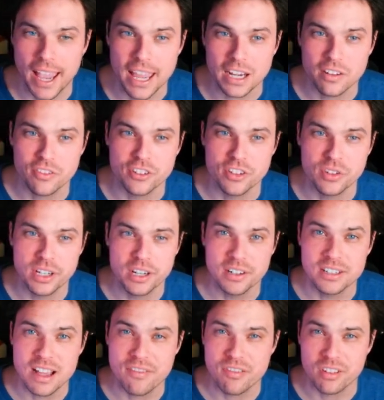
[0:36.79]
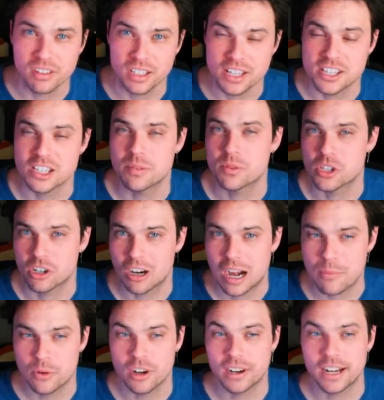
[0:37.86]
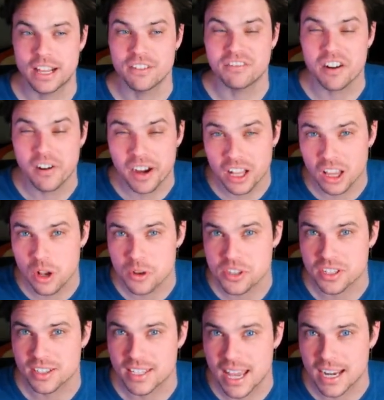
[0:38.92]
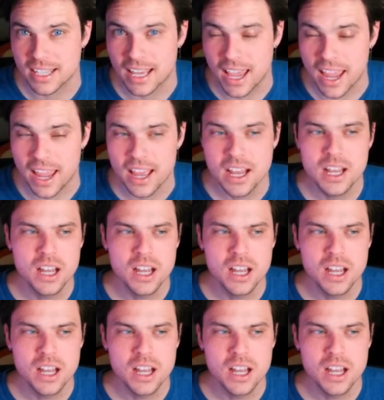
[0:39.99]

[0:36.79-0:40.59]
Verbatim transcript: And if you're new here, definitely subscribe. We are getting very close to 10K.